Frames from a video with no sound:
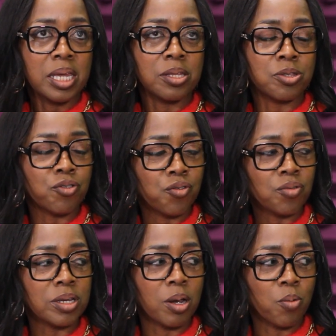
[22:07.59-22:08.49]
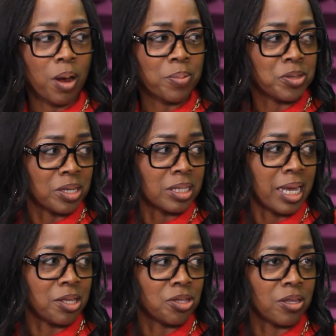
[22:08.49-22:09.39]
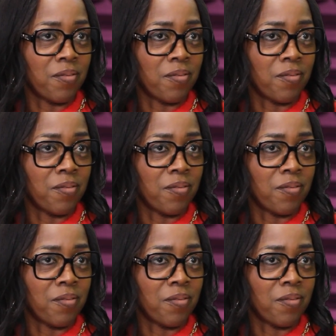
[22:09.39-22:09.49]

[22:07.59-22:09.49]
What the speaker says: is truly a representation